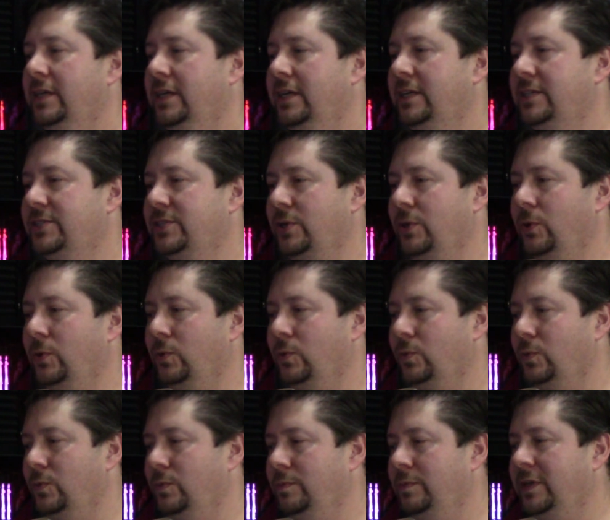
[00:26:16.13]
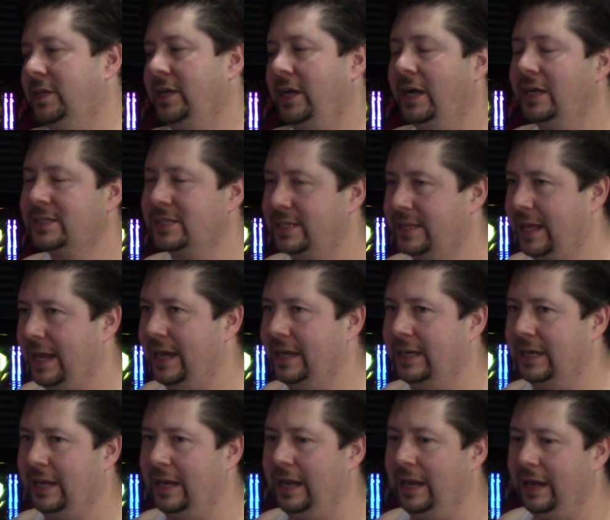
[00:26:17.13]
And so because of
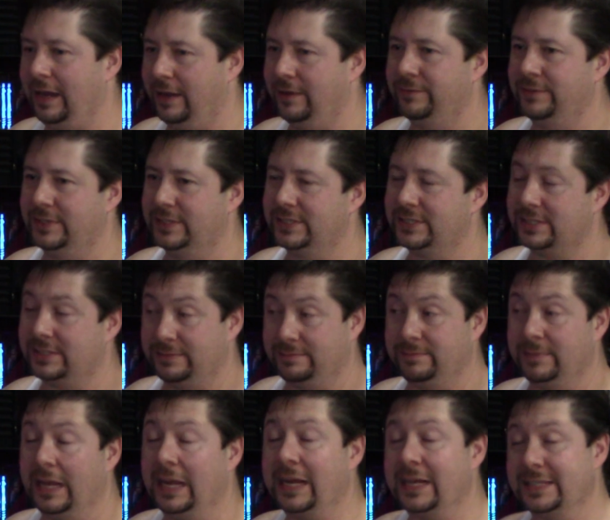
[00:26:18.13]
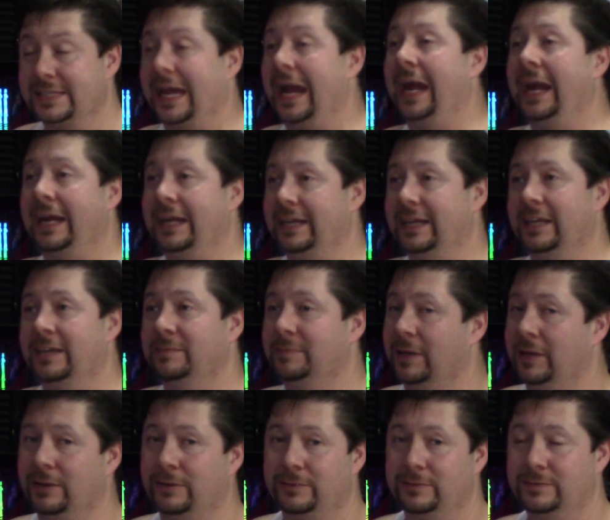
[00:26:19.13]
that, I have this anxiety
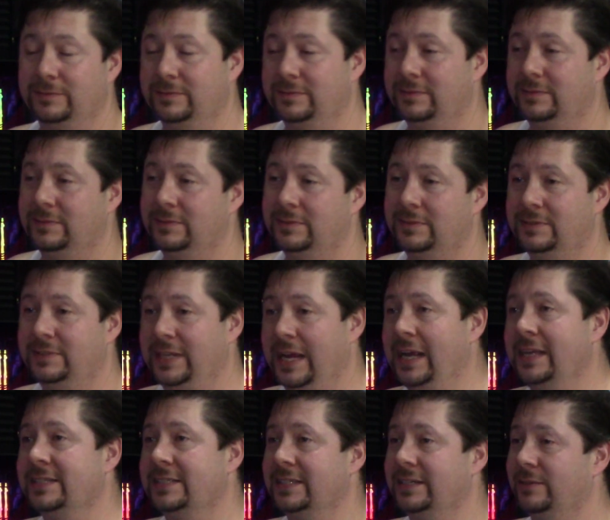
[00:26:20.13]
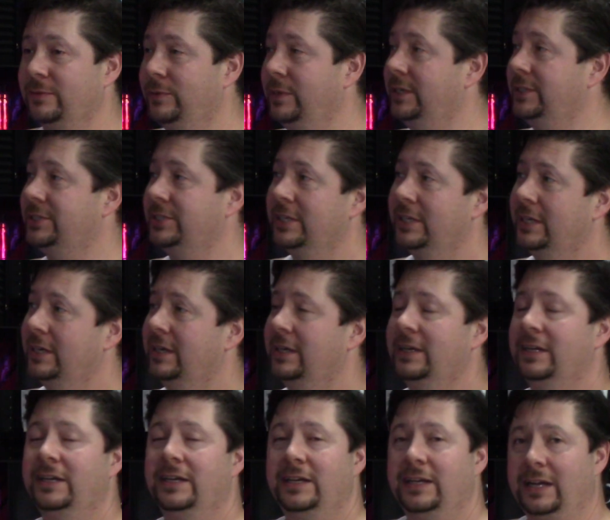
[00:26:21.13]
about dancing, which
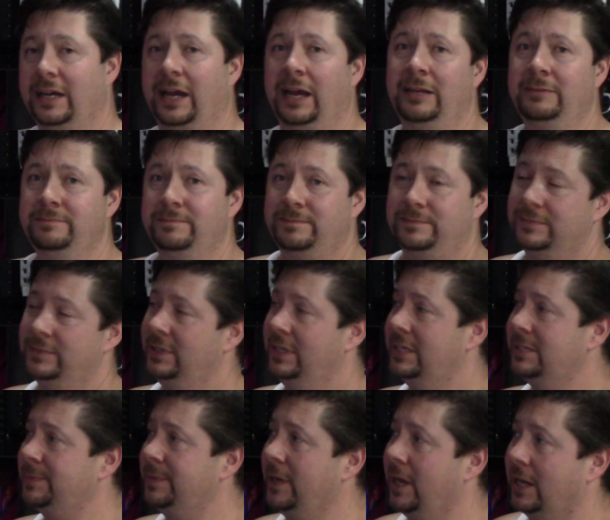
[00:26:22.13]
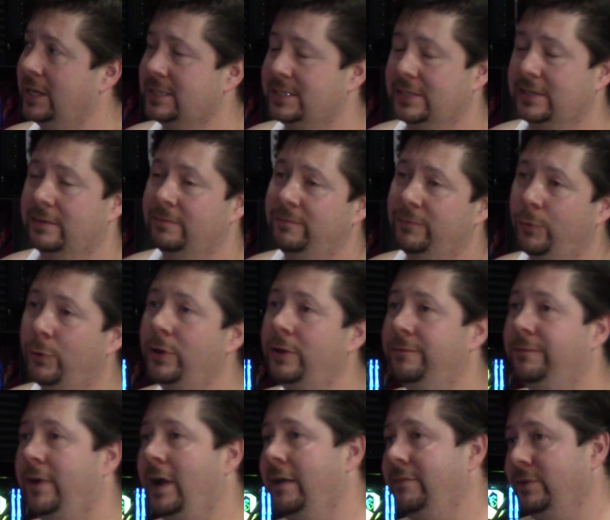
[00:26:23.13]
I'm. Let's be honest here. I'm
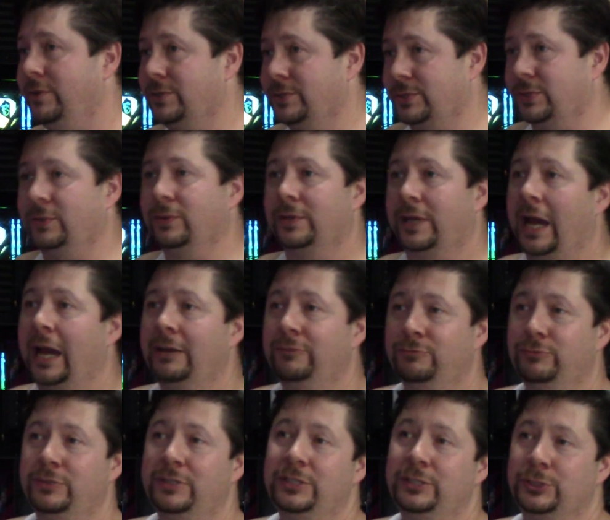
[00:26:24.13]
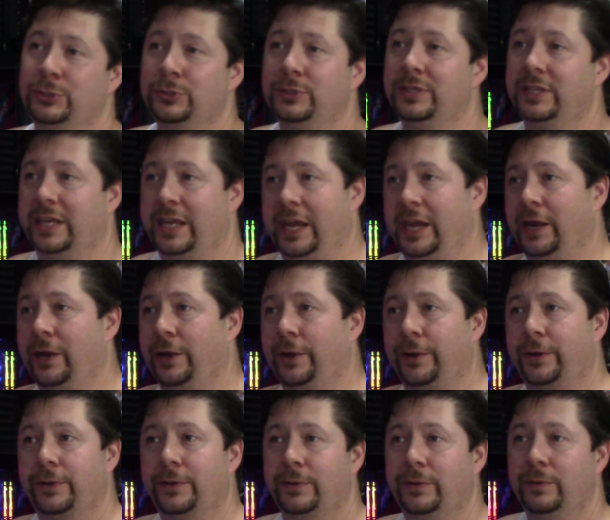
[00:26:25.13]
45 years old. I really shouldn't
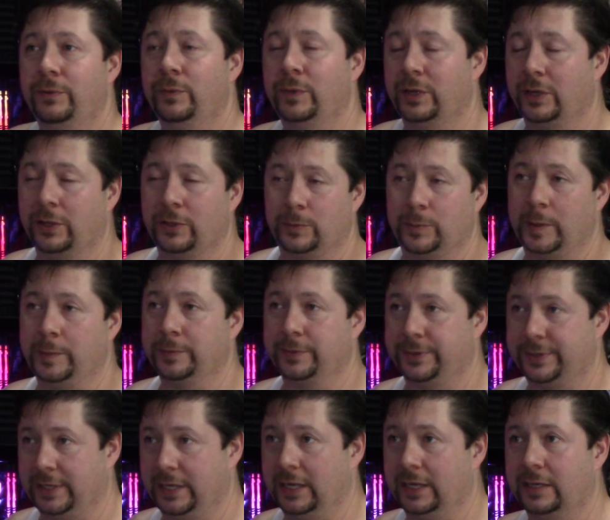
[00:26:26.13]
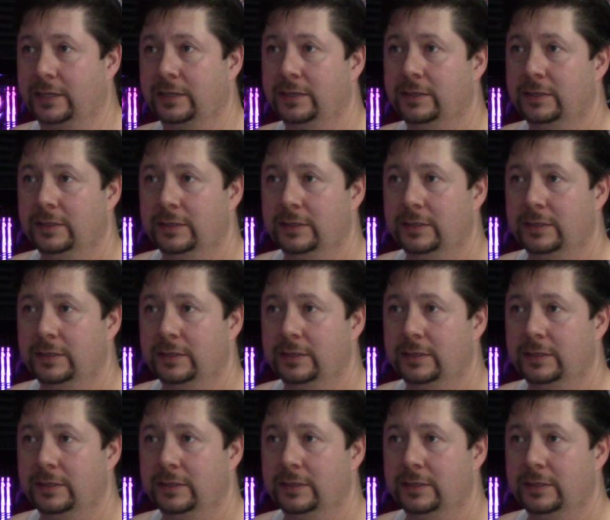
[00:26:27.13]
care what other people think